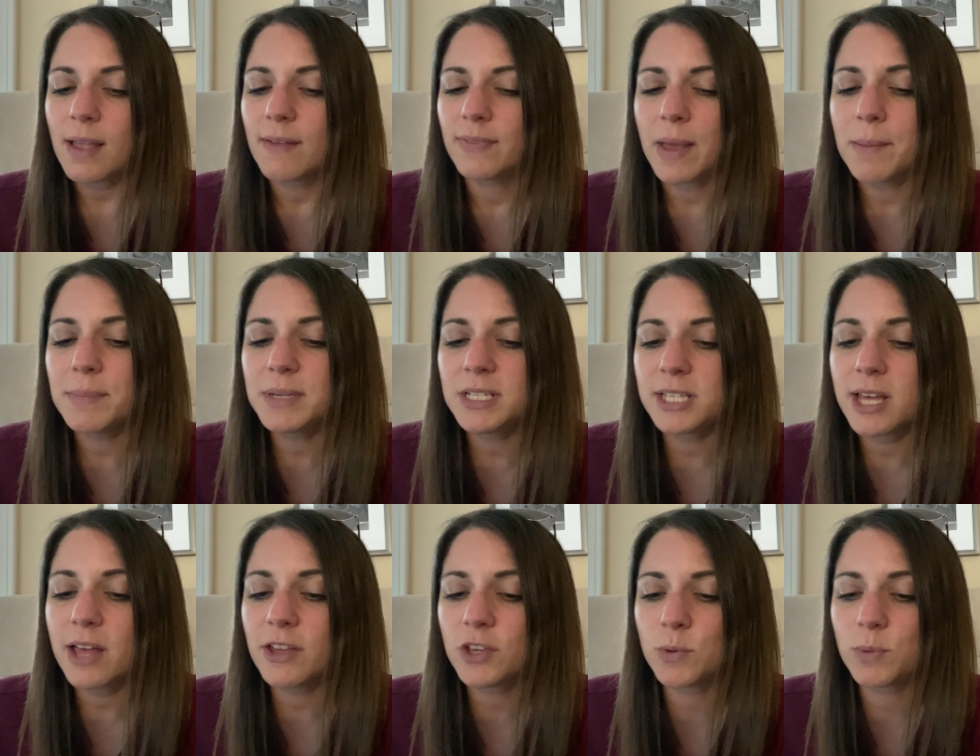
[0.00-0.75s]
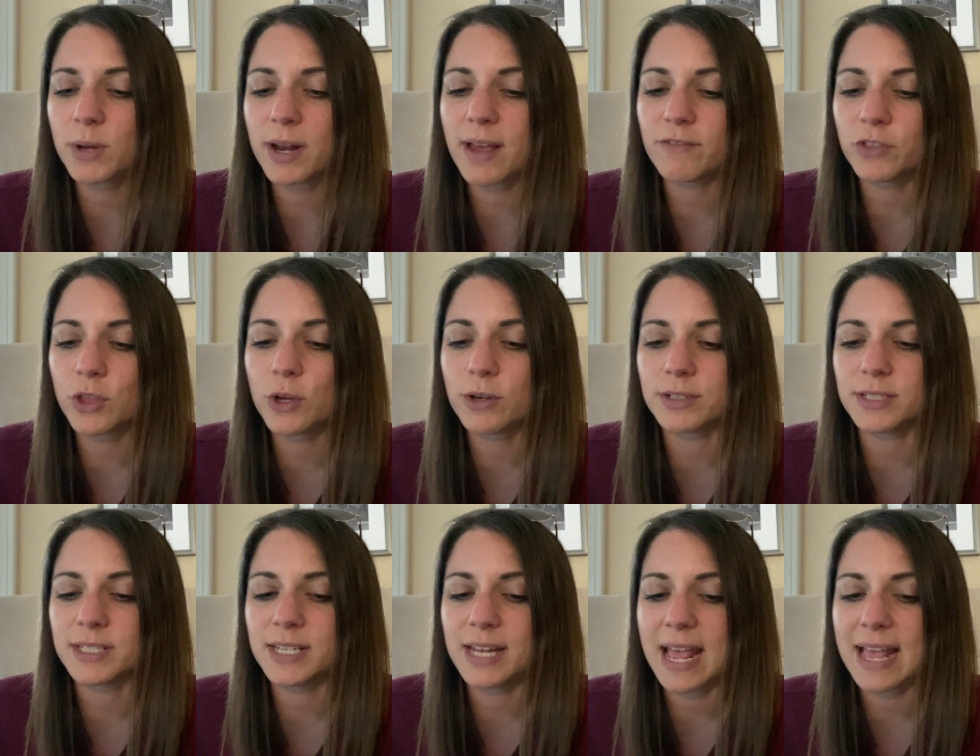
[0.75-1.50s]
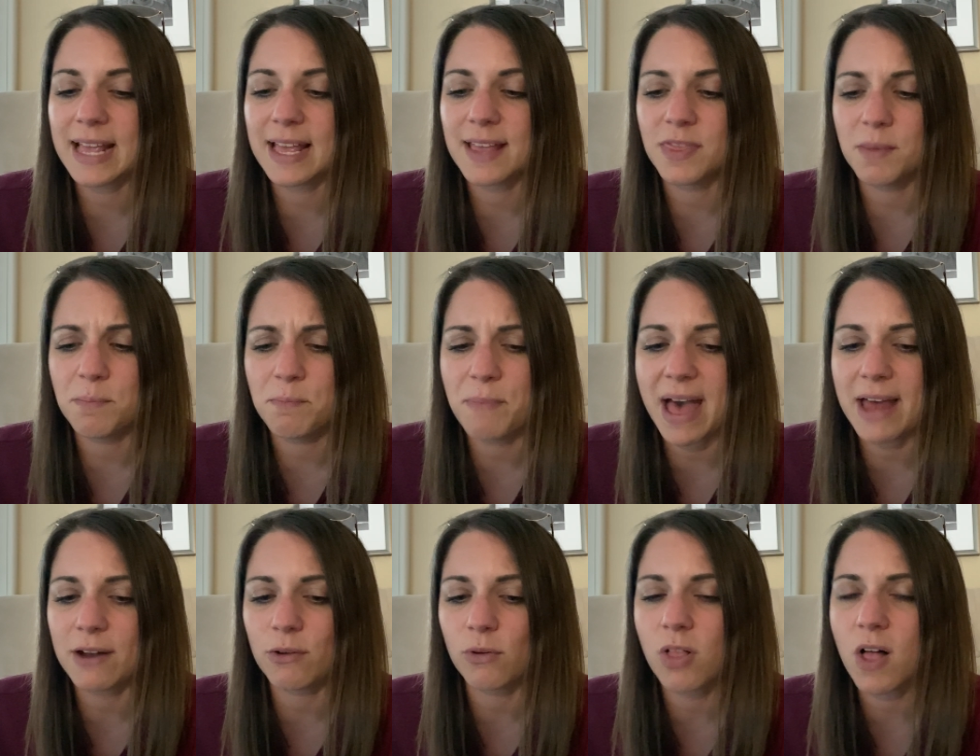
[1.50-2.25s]
Let me tell you what I've learned today in the
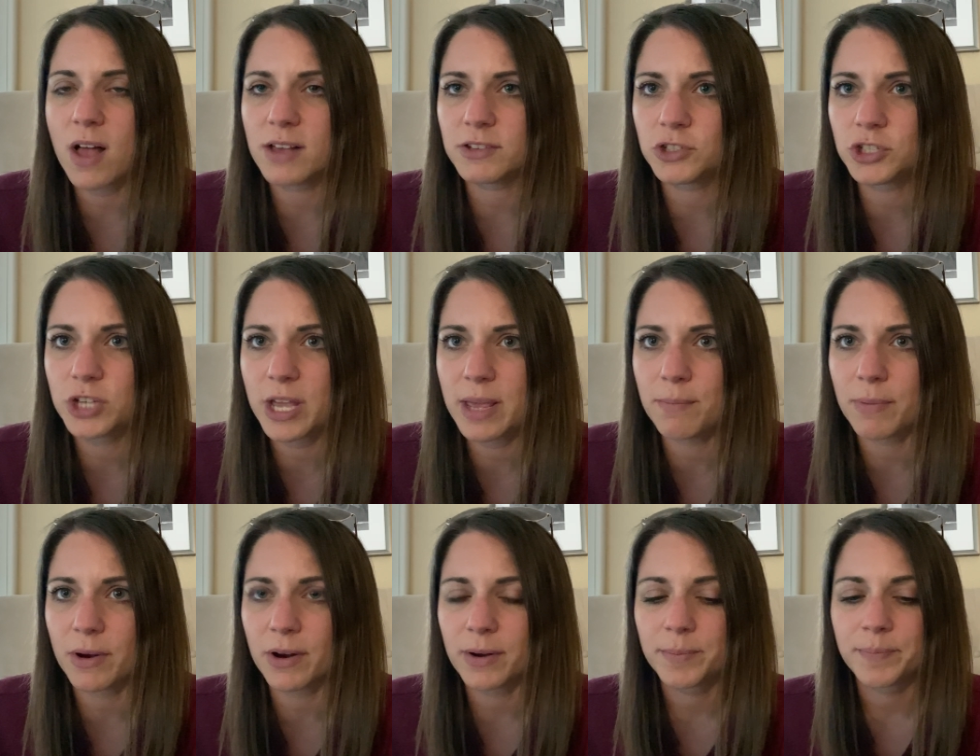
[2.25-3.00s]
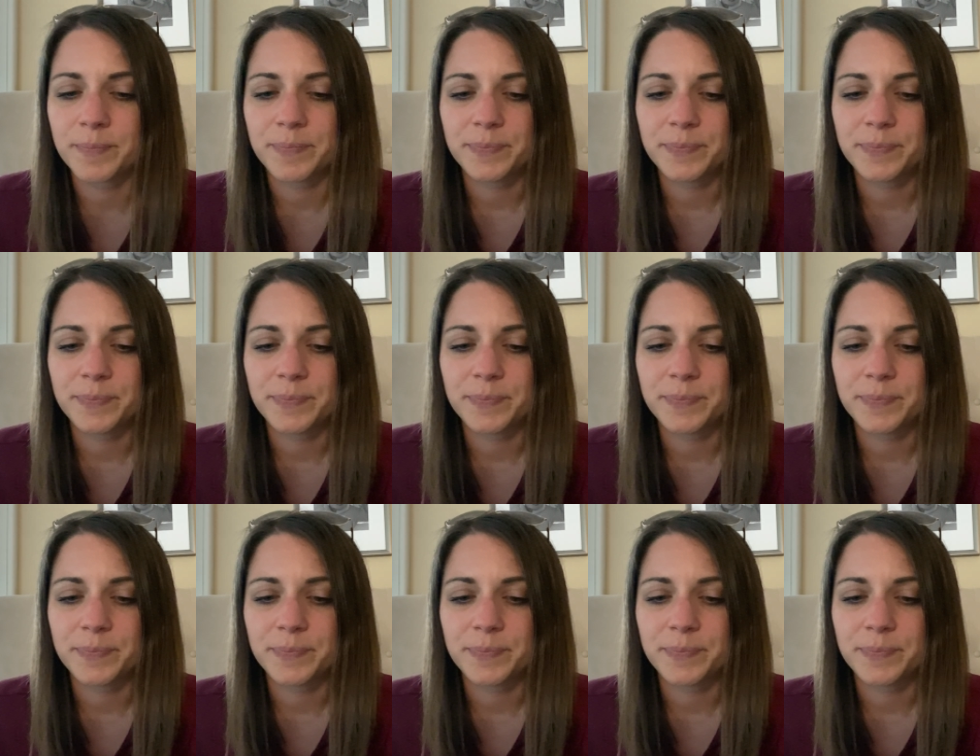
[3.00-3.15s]
Battle-Claw's chamber.